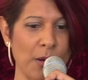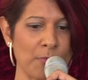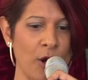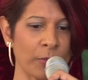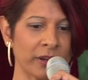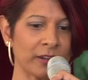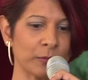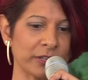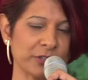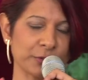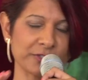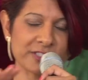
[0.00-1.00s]
a moment in
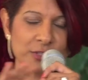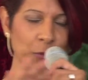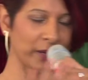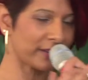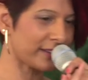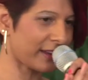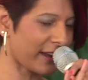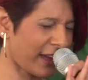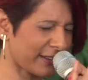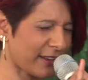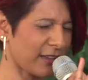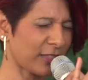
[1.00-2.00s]
which you're squinting
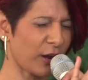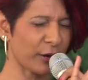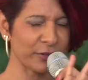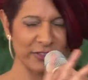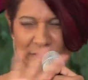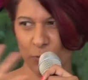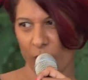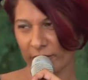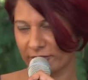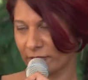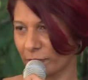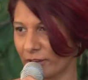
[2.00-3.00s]
at large
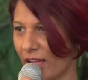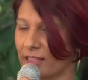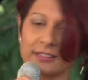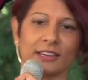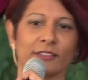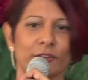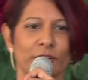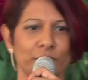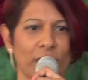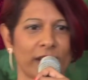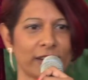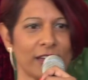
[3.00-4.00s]
swaths of reality that are
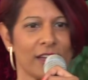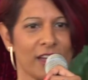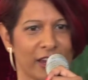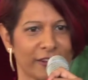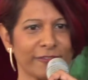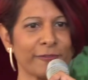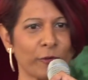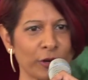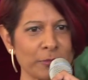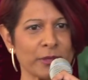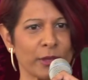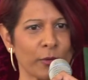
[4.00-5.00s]
trying to
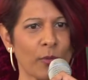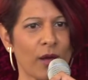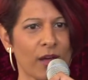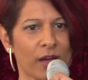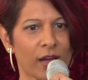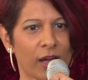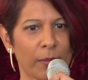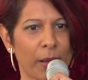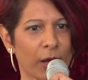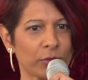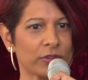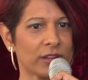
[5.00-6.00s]
inform you
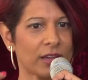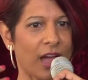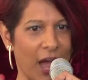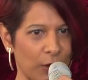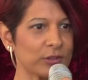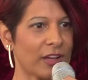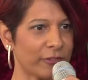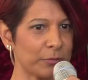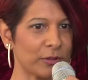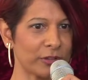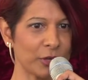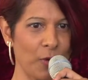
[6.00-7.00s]
about how
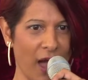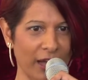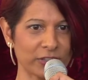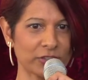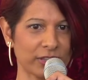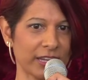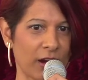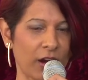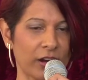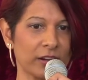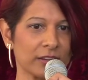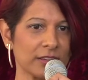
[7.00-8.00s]
lovable you actually
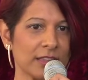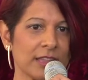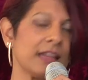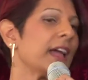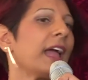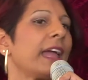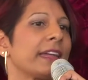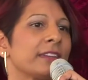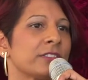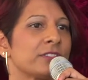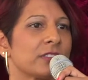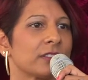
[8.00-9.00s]
are.
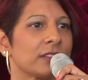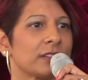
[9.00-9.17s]
And